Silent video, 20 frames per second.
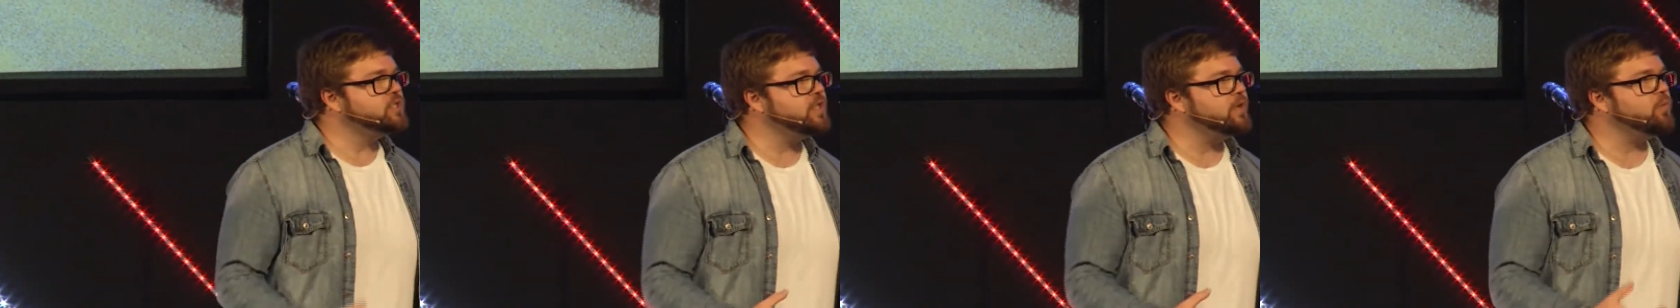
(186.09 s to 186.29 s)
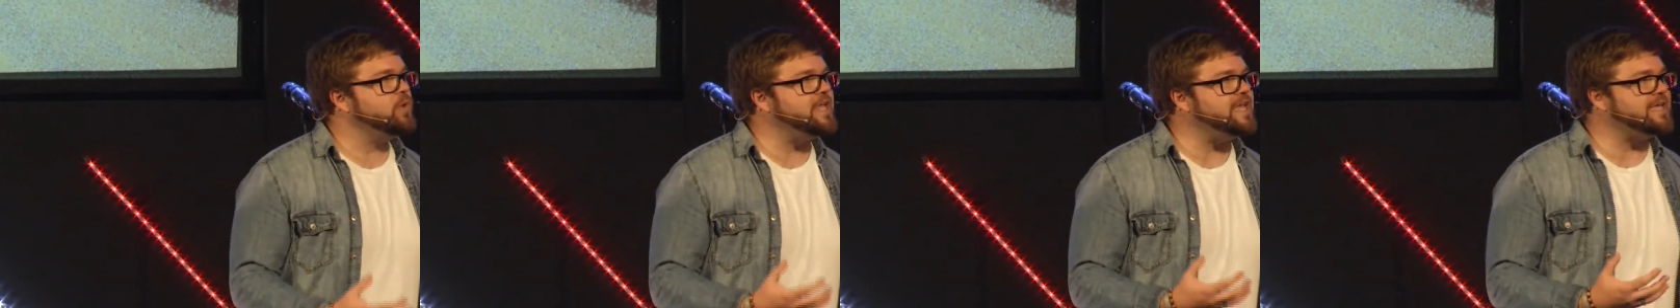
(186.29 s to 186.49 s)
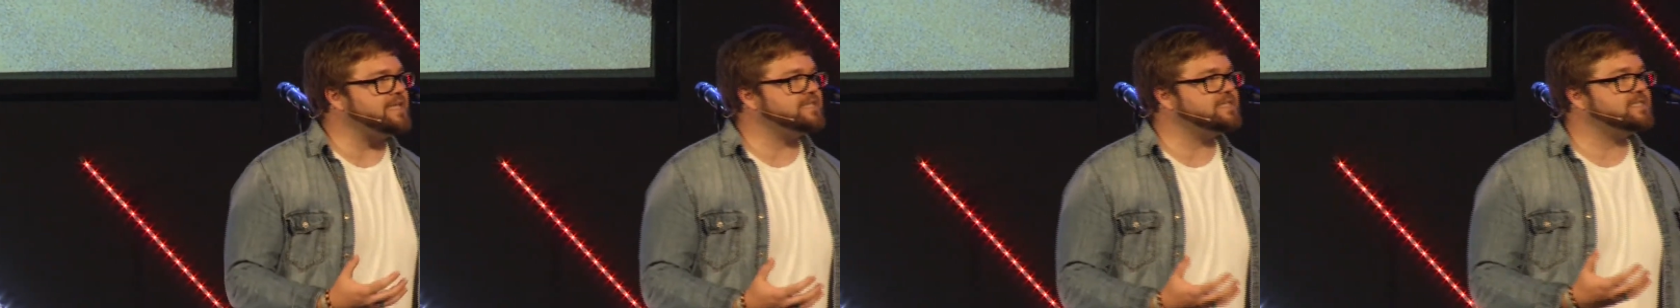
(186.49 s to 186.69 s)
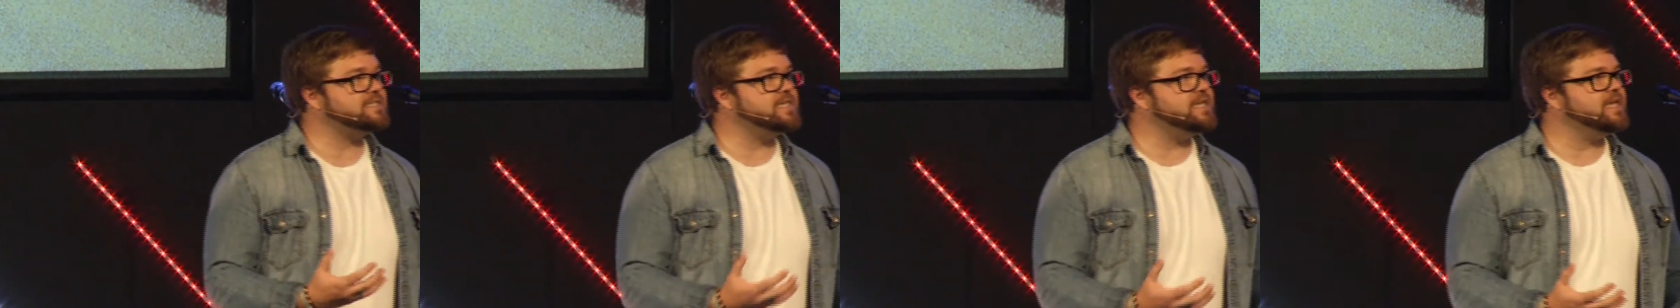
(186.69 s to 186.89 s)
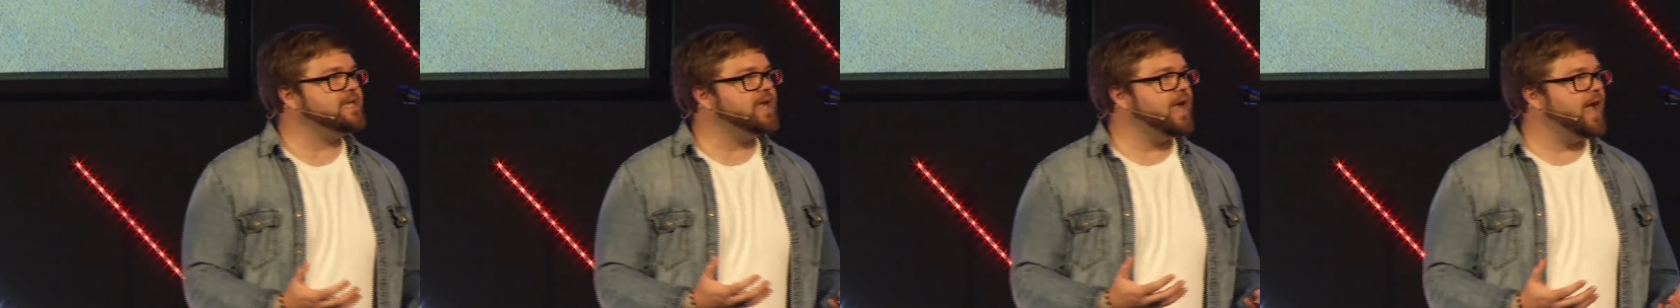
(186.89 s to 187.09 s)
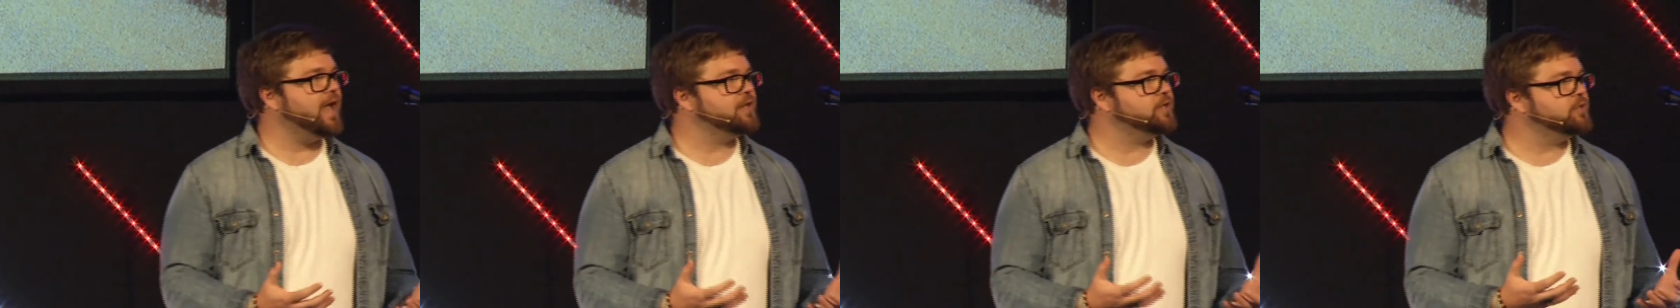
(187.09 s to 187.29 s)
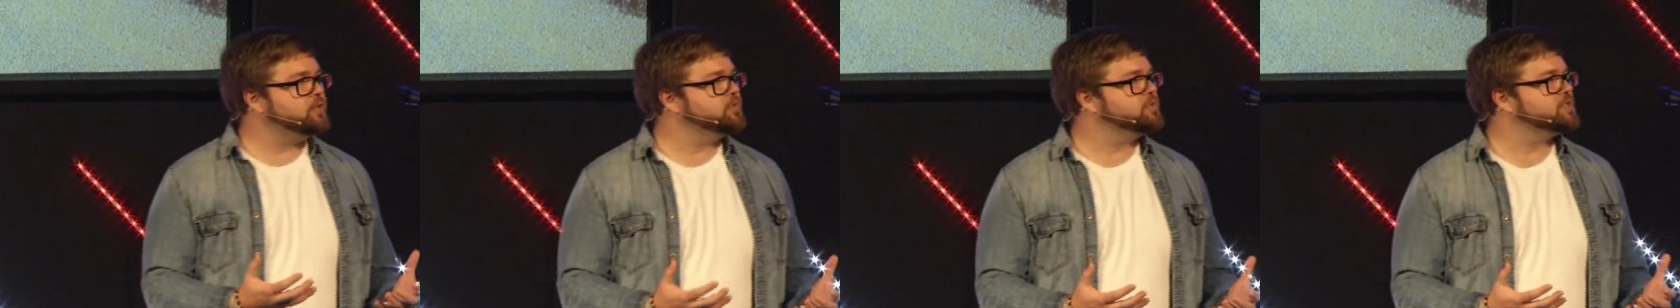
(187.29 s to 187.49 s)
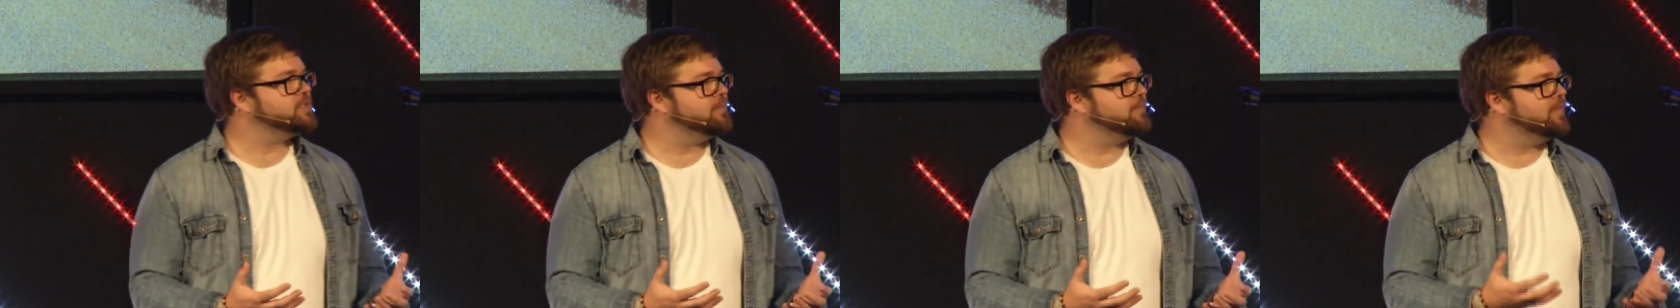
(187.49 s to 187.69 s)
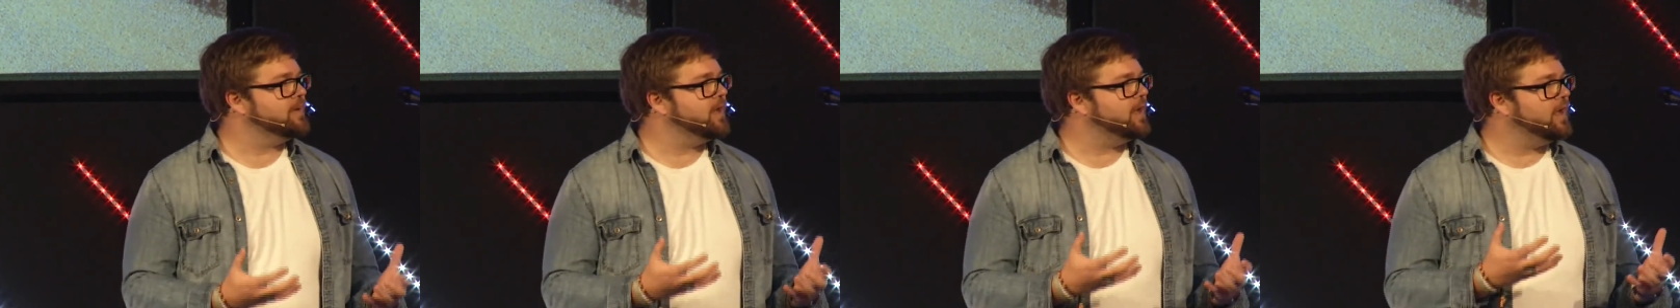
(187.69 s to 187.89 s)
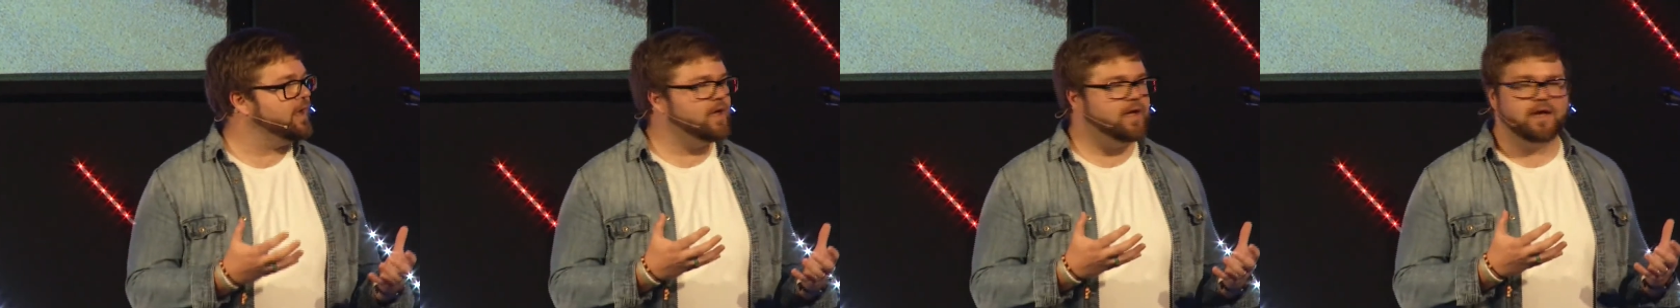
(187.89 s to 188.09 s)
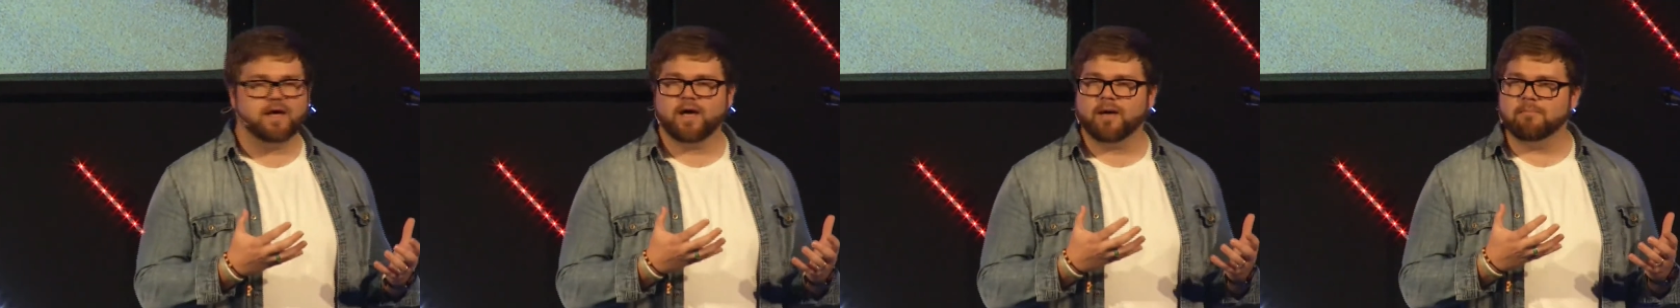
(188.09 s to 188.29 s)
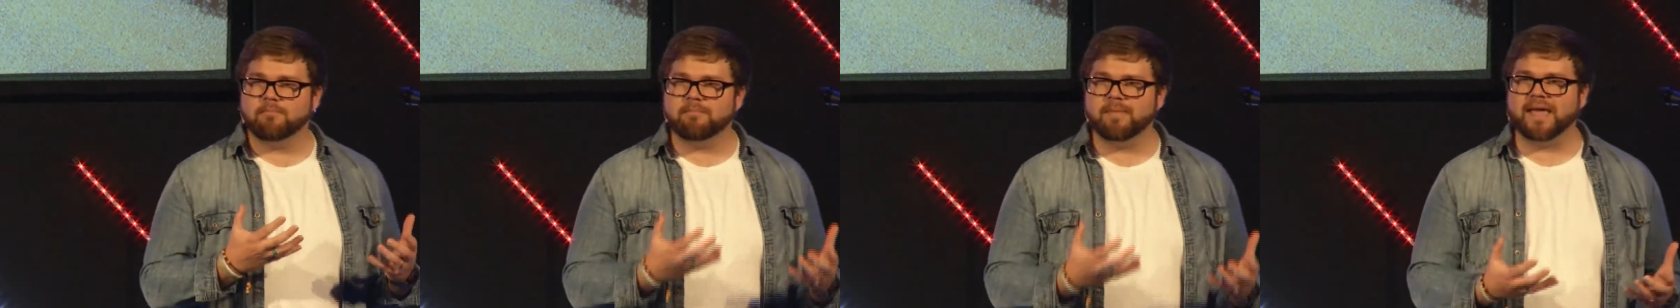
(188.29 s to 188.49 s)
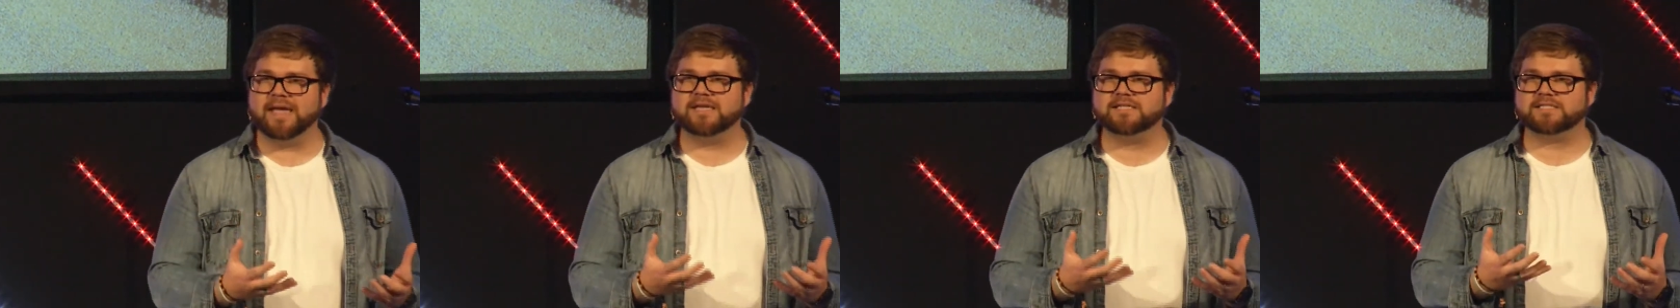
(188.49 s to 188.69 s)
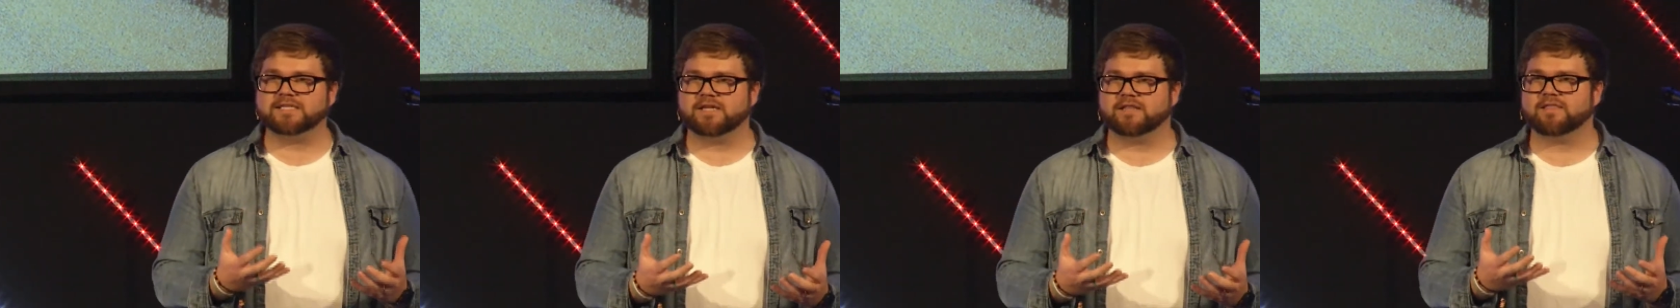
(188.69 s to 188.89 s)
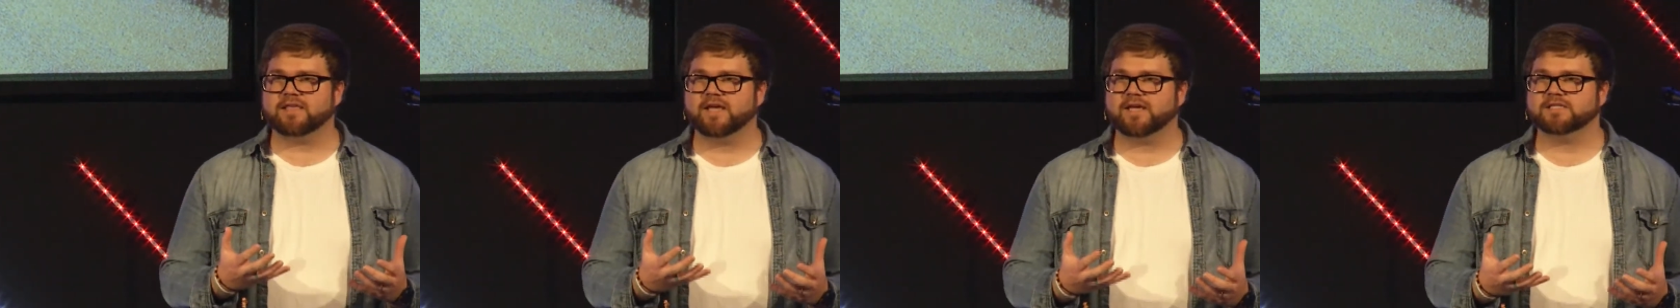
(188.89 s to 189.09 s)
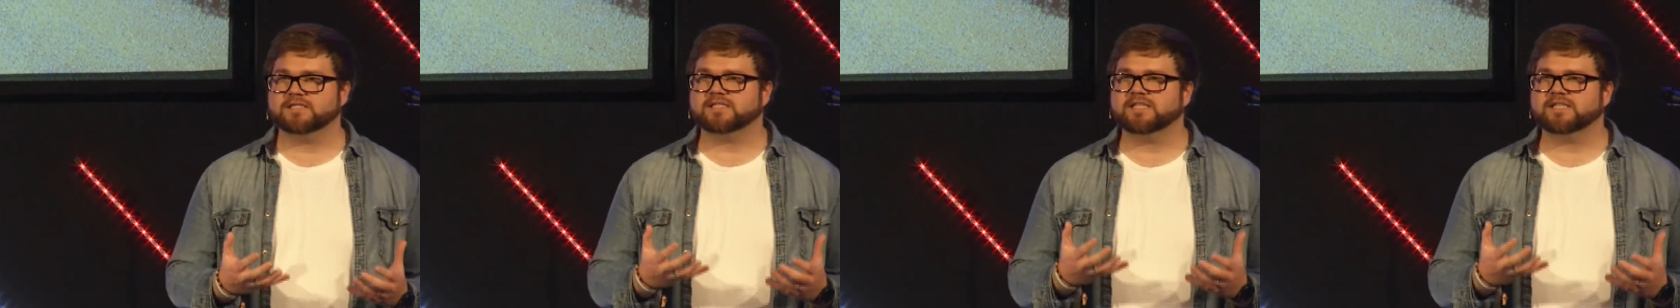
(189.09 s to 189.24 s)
that we can see God do some amazing things,